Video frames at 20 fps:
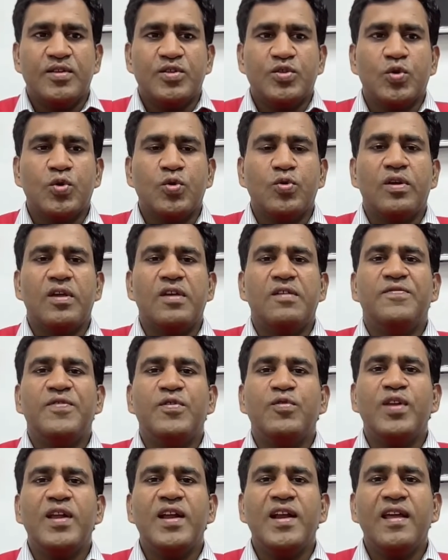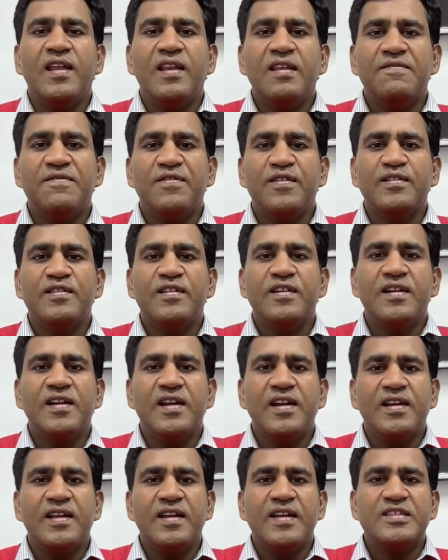So if you need any further
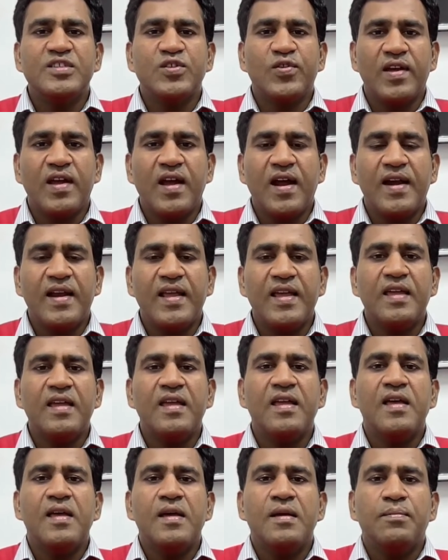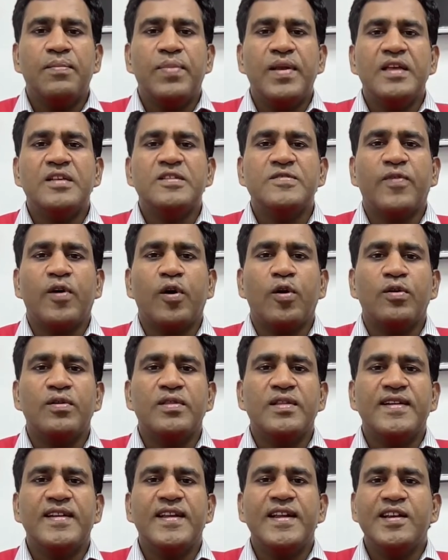details regarding, please follow
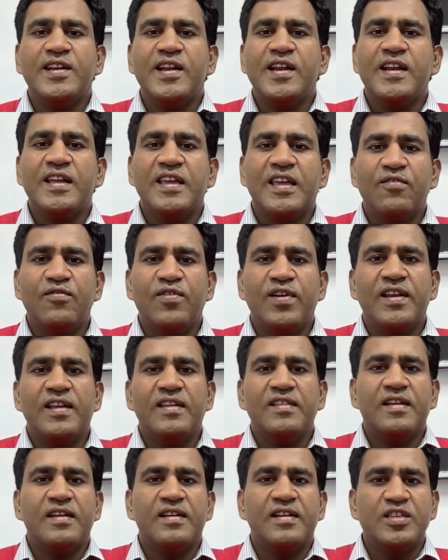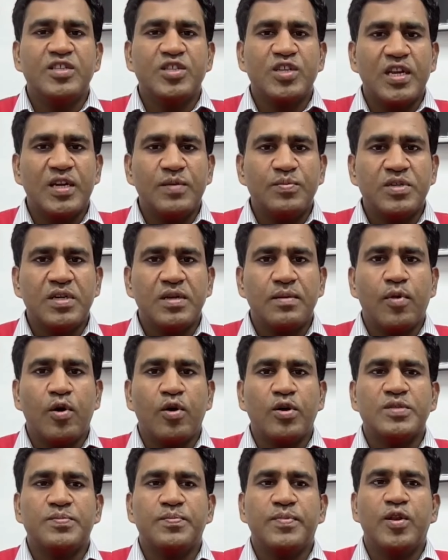the details given in the description
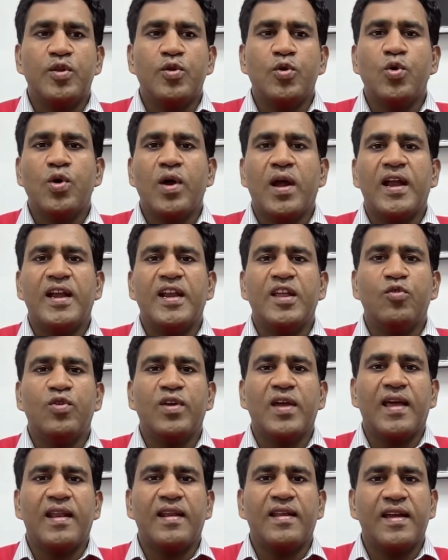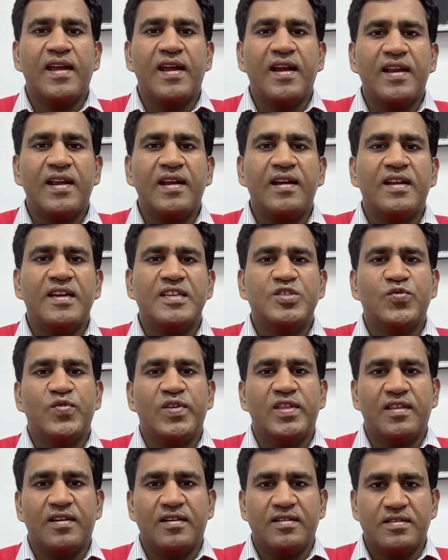box below and you can get in touch
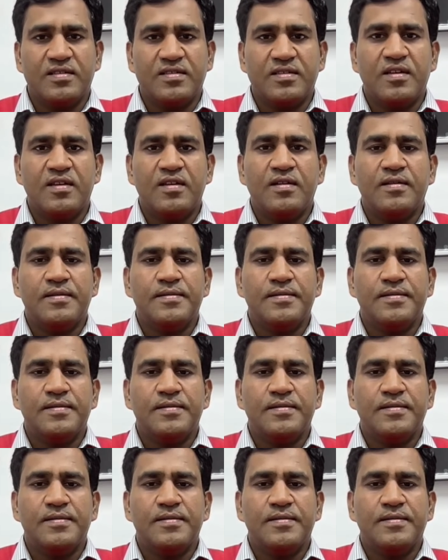with us.